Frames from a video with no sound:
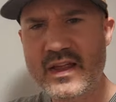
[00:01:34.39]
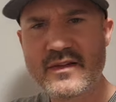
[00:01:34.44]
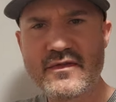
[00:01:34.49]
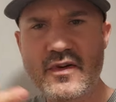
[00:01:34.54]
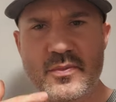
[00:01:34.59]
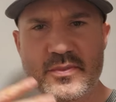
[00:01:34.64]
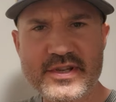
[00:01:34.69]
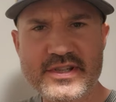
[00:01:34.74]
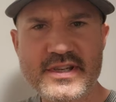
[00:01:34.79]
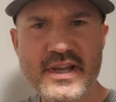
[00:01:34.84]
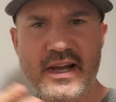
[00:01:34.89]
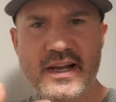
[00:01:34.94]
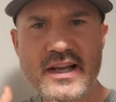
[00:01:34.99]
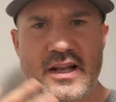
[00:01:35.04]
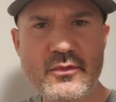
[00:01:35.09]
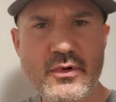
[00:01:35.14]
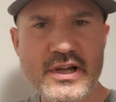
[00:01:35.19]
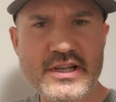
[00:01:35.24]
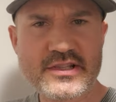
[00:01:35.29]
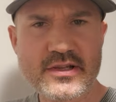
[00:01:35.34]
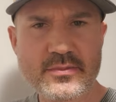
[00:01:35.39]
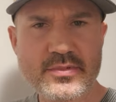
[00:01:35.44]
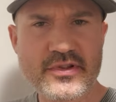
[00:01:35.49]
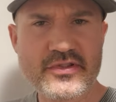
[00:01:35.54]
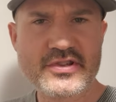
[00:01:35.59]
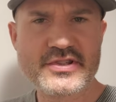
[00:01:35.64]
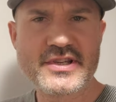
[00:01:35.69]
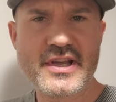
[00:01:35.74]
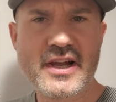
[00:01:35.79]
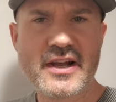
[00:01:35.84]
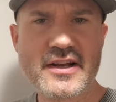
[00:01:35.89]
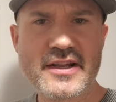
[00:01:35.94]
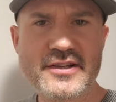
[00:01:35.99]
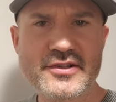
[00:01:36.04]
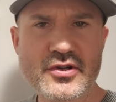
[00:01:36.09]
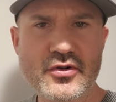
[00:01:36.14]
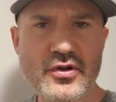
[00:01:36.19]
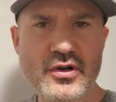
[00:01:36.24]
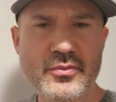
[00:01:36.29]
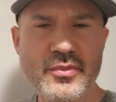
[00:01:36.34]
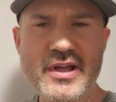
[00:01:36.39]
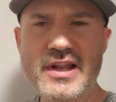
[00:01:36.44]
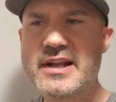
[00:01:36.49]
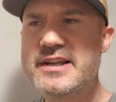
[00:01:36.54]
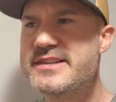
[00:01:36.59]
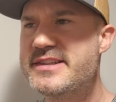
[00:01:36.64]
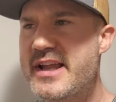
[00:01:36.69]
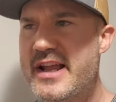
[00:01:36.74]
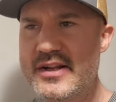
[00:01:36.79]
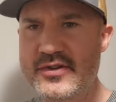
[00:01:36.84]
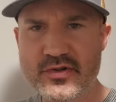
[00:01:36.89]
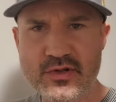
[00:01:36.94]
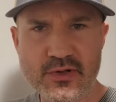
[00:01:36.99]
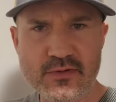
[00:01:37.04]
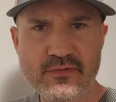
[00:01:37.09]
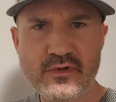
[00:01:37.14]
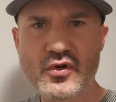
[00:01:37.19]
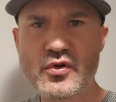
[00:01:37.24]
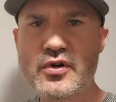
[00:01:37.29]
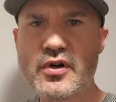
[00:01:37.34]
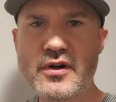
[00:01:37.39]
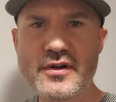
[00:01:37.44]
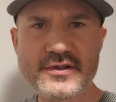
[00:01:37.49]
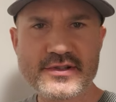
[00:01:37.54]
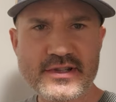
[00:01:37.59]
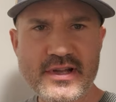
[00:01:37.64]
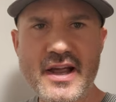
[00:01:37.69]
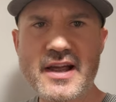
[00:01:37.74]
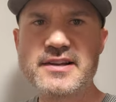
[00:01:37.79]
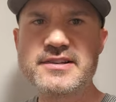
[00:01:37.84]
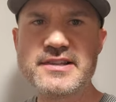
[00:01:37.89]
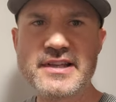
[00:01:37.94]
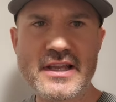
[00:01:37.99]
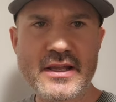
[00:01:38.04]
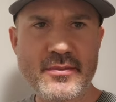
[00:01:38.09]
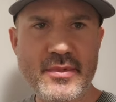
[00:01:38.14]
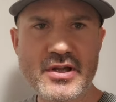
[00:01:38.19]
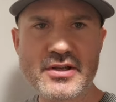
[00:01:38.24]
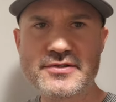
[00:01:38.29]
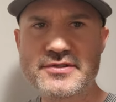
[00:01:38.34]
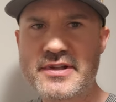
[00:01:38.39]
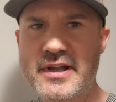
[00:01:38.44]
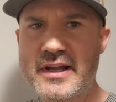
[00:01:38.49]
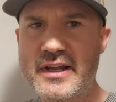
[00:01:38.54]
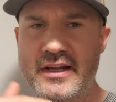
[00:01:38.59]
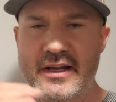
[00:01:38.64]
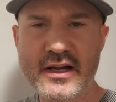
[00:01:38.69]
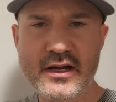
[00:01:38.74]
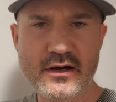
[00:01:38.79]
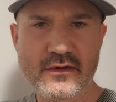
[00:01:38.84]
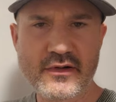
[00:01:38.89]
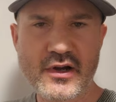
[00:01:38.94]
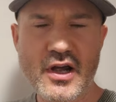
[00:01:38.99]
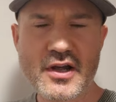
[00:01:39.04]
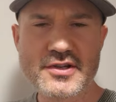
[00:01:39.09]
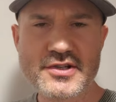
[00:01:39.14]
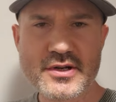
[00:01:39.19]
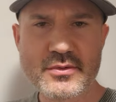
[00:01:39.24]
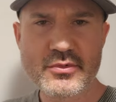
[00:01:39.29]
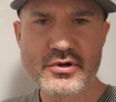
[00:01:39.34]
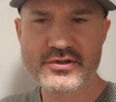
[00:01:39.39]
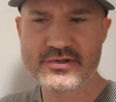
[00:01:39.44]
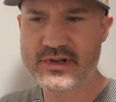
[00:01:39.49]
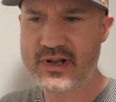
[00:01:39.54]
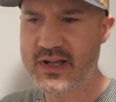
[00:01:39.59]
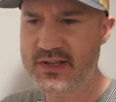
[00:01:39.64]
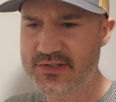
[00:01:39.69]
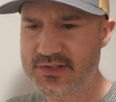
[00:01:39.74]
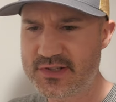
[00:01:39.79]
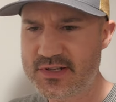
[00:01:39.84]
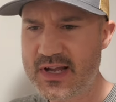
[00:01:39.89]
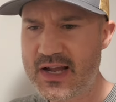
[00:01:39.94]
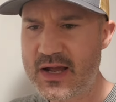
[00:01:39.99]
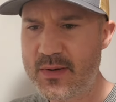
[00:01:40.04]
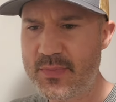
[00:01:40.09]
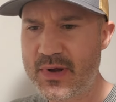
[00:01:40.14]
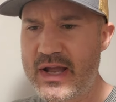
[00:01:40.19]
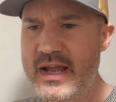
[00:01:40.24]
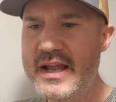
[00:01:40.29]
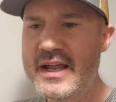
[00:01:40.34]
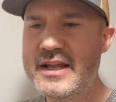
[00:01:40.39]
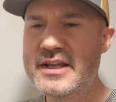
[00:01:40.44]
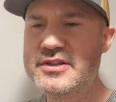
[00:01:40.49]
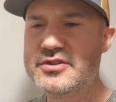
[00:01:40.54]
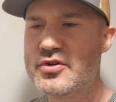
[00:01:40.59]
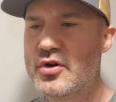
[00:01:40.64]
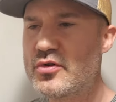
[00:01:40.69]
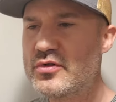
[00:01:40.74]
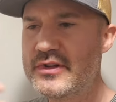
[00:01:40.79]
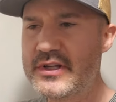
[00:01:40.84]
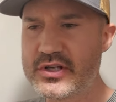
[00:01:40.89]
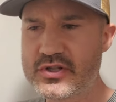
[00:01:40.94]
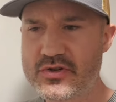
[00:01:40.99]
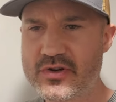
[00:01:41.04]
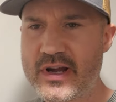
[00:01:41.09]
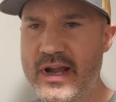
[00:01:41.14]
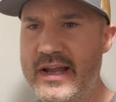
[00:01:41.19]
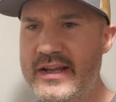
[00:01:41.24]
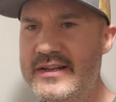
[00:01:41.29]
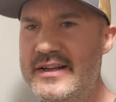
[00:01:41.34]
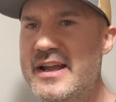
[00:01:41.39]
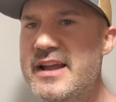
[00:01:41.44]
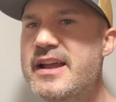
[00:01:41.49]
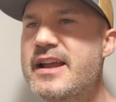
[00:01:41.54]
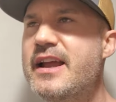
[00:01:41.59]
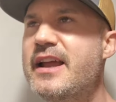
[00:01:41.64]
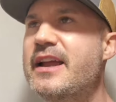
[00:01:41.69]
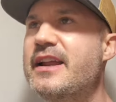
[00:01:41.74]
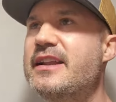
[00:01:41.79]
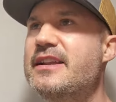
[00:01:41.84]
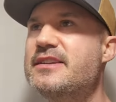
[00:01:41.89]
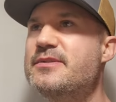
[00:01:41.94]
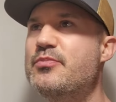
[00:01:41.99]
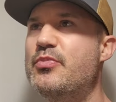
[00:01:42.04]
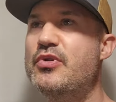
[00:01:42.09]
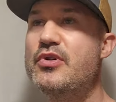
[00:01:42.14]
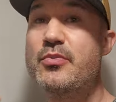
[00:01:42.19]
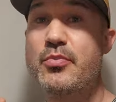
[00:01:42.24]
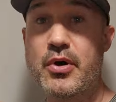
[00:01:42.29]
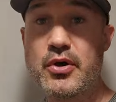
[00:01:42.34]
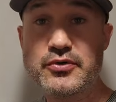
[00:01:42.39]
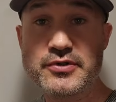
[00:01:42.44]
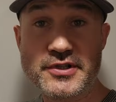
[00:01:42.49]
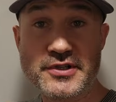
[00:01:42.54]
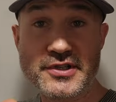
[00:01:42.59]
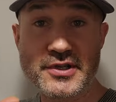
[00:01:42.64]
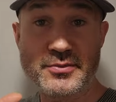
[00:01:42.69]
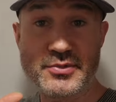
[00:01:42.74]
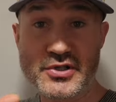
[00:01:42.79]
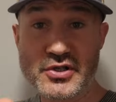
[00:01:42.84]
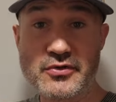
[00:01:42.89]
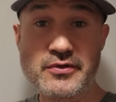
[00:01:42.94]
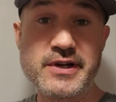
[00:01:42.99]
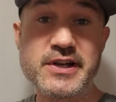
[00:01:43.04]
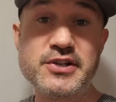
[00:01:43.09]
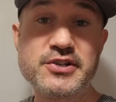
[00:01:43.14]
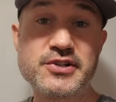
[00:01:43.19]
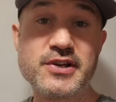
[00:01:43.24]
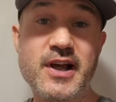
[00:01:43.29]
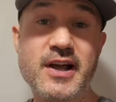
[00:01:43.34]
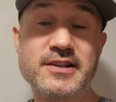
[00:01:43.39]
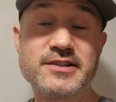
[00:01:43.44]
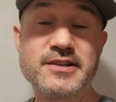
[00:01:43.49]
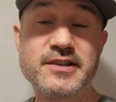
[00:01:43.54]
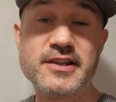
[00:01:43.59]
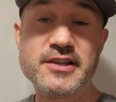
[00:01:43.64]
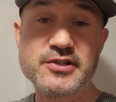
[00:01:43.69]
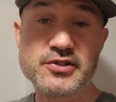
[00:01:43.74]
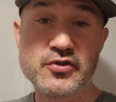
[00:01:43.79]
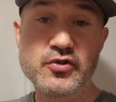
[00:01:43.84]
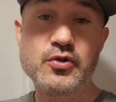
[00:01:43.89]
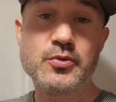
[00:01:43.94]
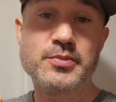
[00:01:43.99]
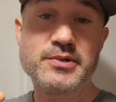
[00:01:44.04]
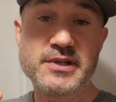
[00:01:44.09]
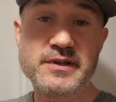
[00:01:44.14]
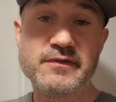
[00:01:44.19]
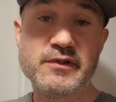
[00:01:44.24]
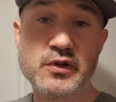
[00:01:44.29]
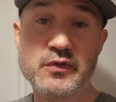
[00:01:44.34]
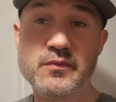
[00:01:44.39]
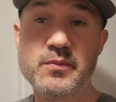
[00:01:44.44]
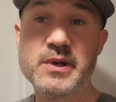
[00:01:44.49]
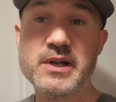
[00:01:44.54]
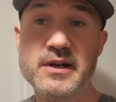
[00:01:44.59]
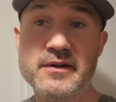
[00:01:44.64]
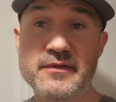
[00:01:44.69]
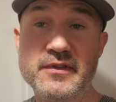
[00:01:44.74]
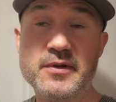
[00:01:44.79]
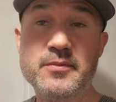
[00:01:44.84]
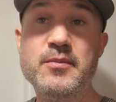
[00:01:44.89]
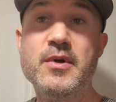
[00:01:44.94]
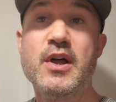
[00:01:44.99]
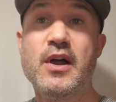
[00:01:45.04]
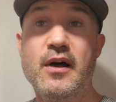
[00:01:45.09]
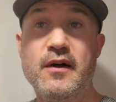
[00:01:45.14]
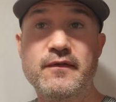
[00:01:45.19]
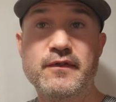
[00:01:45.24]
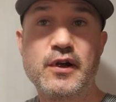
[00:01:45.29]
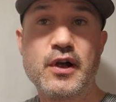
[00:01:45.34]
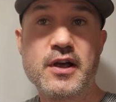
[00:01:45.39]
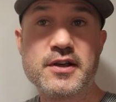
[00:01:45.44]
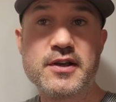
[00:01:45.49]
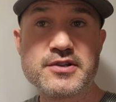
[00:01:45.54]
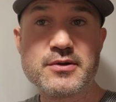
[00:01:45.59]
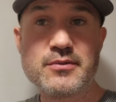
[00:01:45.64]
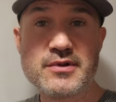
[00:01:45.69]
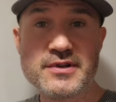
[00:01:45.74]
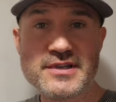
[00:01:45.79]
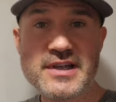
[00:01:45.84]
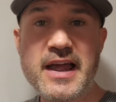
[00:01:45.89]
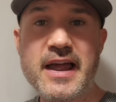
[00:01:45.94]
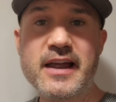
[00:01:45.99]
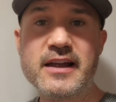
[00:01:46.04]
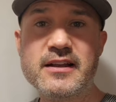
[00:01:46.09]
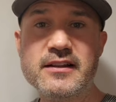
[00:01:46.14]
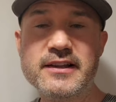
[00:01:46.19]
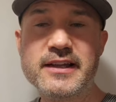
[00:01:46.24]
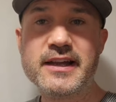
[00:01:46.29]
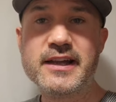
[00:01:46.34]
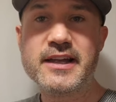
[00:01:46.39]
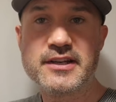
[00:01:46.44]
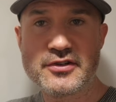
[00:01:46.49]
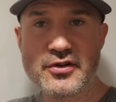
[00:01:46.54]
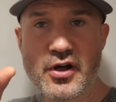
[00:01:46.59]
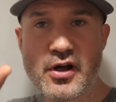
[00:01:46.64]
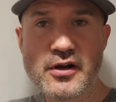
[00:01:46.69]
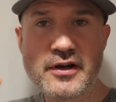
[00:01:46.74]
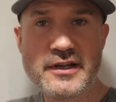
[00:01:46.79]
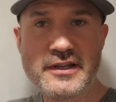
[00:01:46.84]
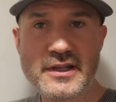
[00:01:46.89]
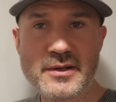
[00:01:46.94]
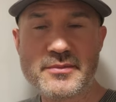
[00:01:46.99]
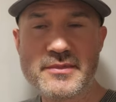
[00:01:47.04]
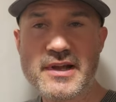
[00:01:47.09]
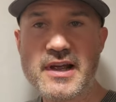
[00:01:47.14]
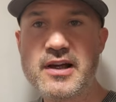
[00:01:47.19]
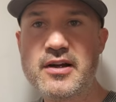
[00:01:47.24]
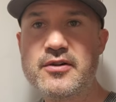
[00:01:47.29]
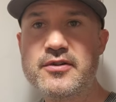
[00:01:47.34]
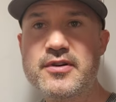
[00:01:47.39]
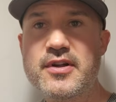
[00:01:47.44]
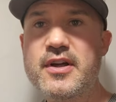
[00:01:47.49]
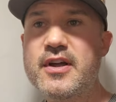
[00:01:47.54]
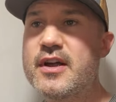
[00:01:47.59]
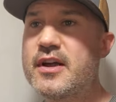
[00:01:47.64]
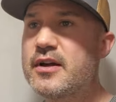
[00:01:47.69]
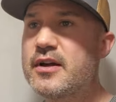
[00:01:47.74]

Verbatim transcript: from the second he wakes up to the second he's going to bed, he's answering the phone calls, text emails, taking care of customers nonstop. He's totally drained, and he's put, posted some screenshots in these groups, if you've been on them, of customers haggling and talking them down,